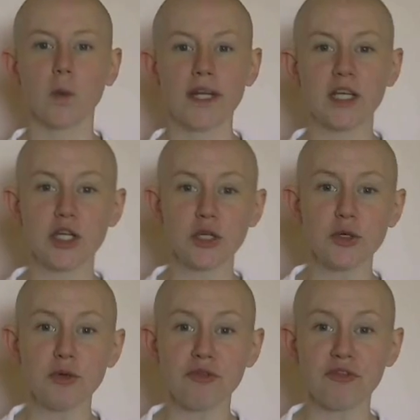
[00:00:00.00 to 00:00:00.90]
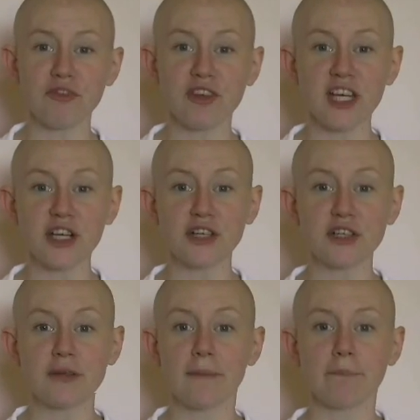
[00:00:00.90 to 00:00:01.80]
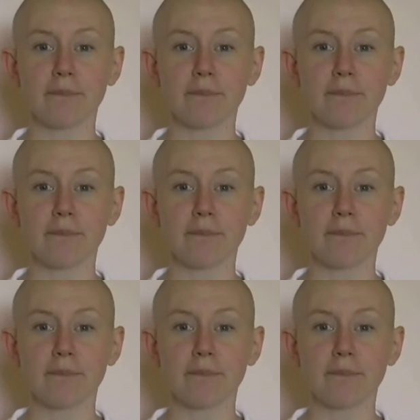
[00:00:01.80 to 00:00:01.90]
when you fear